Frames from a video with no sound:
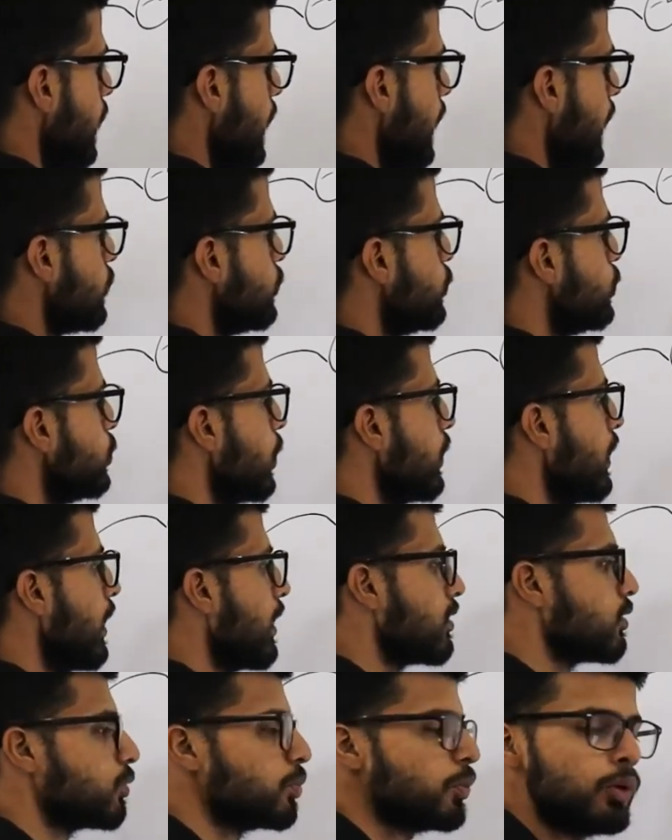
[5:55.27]
Actual
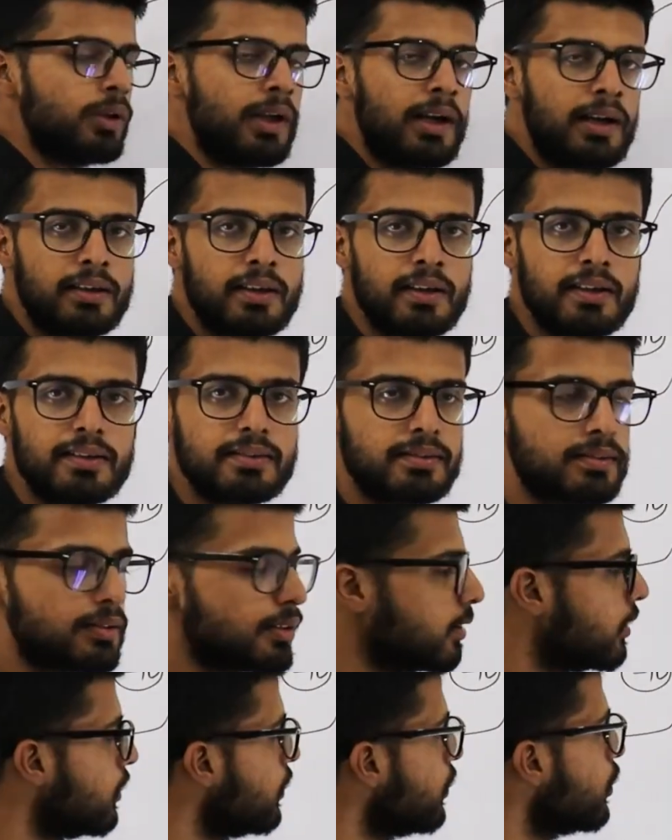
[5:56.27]
exponent is
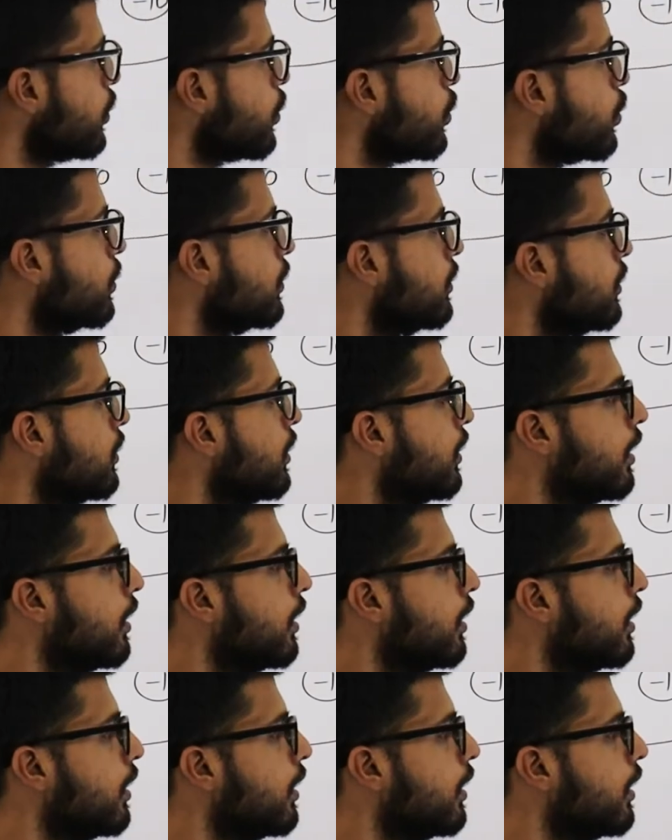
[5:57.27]
2.